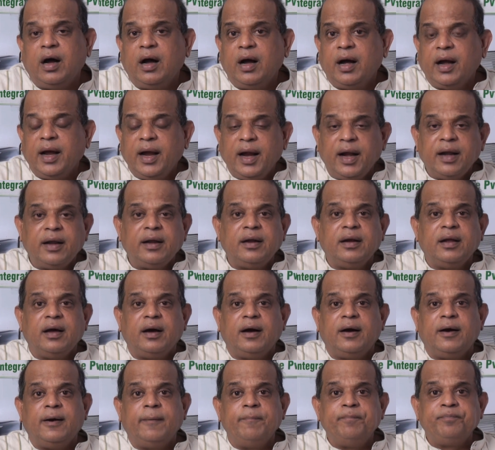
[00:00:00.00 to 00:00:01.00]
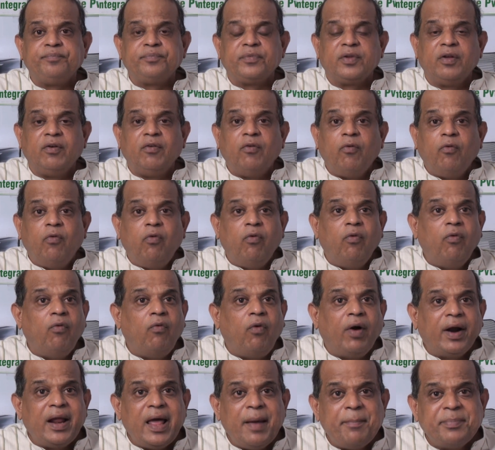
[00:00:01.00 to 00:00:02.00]
And
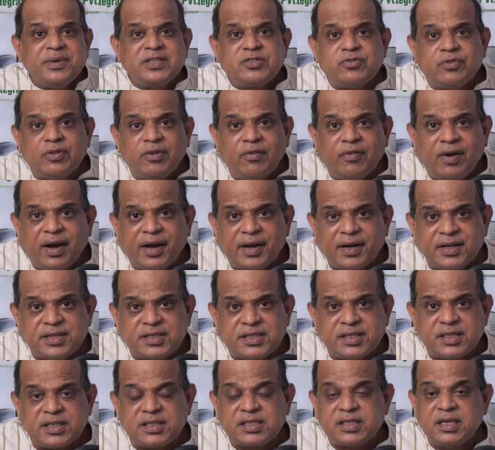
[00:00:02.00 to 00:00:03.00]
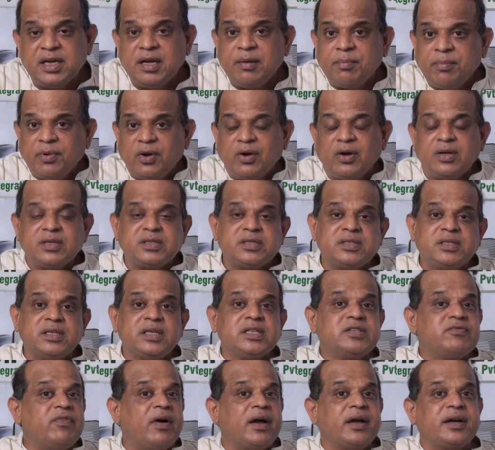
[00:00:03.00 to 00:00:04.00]
what happens to the viruses, because
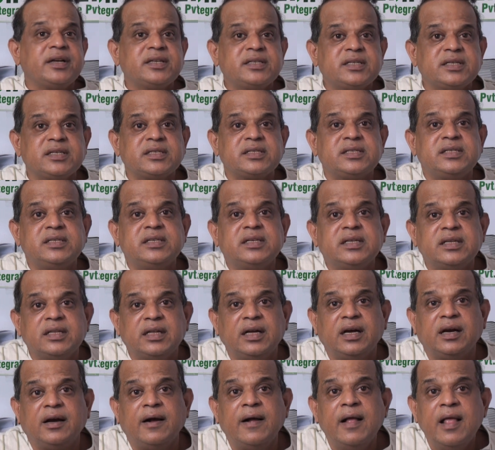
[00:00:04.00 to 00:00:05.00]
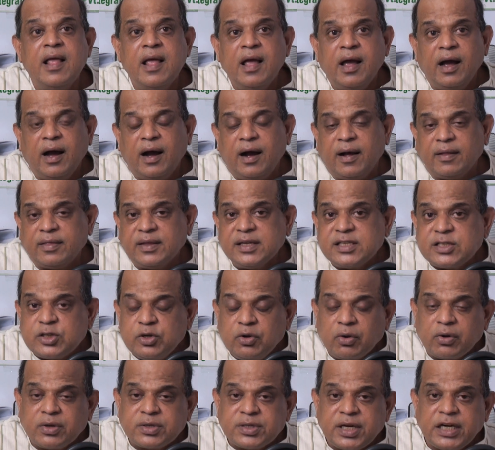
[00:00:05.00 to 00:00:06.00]
this viruses this
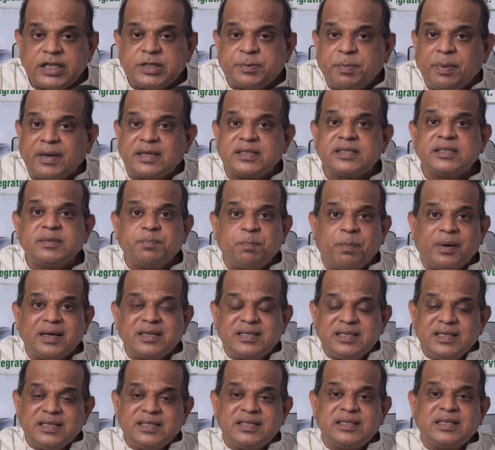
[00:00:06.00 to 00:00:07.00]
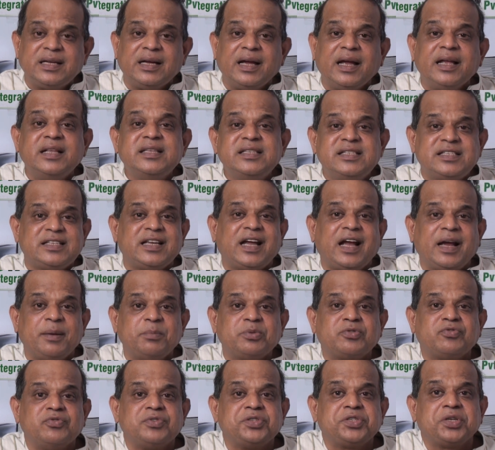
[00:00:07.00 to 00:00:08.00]
leukocytes possess the
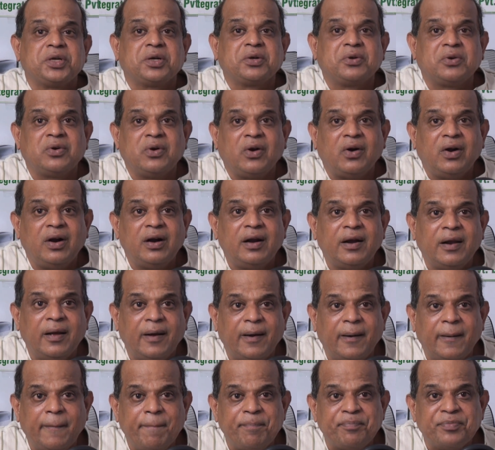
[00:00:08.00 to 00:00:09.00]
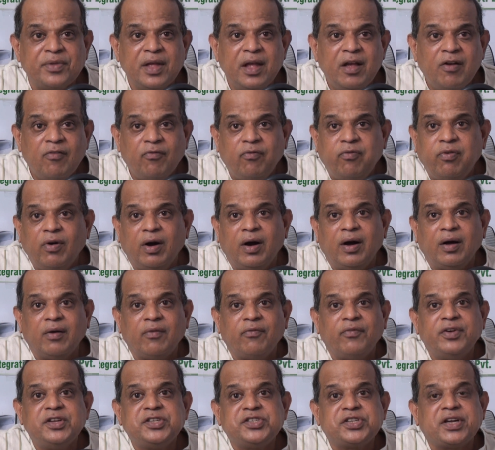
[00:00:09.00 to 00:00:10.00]
enzymes which are called
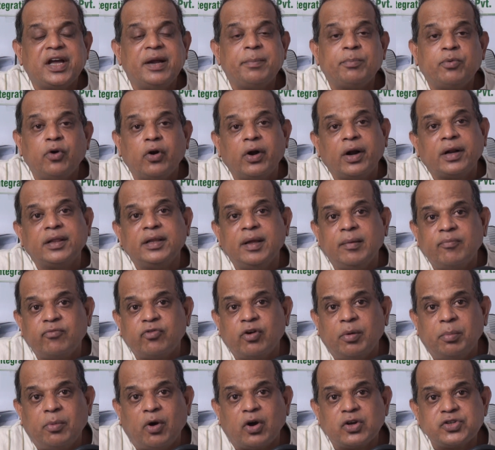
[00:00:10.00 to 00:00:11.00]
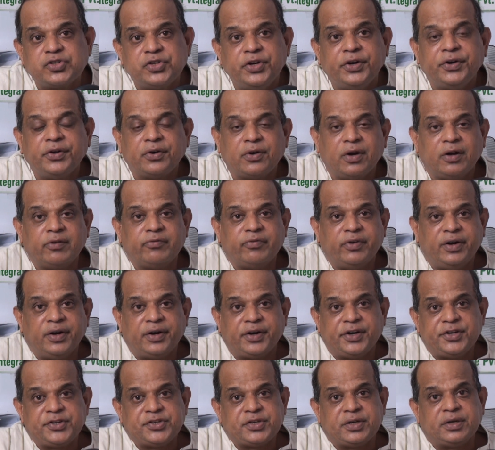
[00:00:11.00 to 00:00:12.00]
which can protect them from oxidative
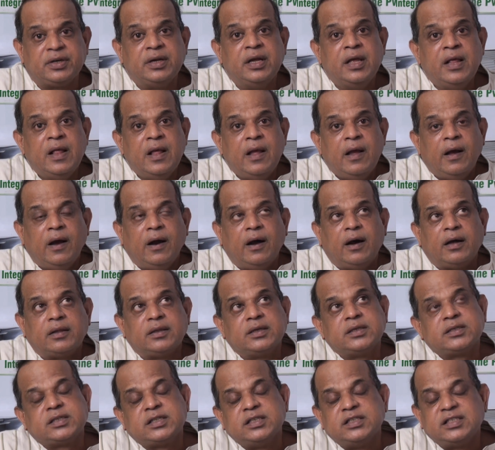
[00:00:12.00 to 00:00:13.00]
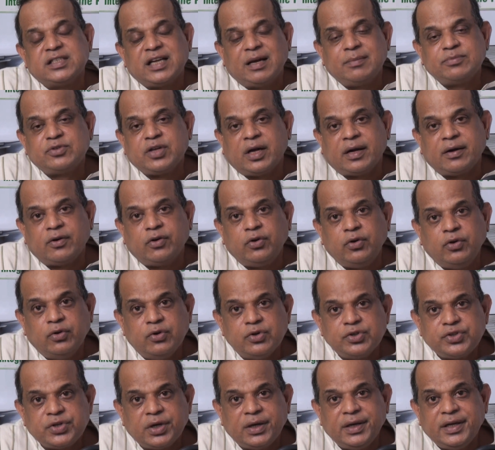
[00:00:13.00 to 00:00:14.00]
confrontation. These enzymes are
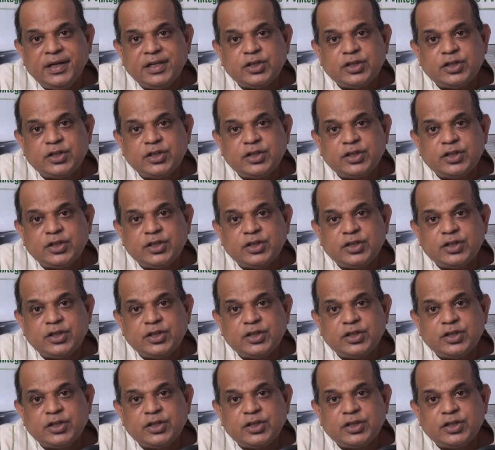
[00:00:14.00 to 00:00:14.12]
usually